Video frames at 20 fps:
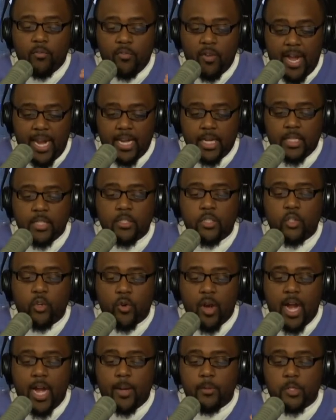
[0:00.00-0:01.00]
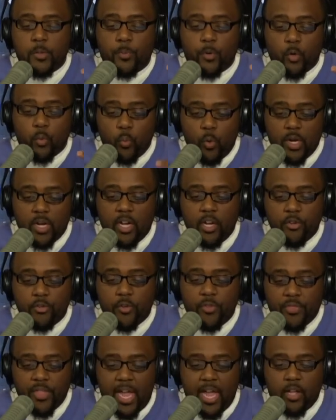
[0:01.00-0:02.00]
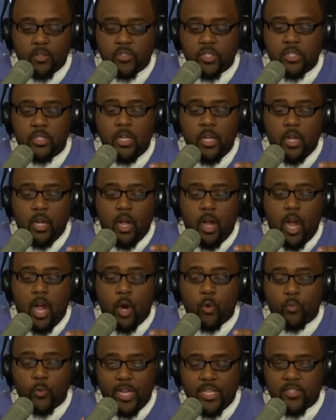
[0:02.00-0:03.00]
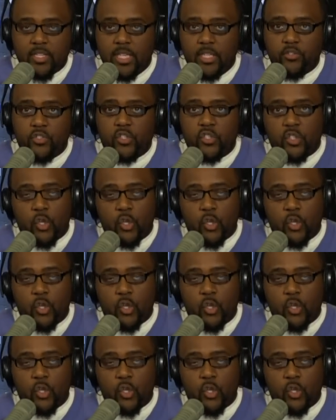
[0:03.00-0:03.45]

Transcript: violent crimes per 100,000 uh, residents.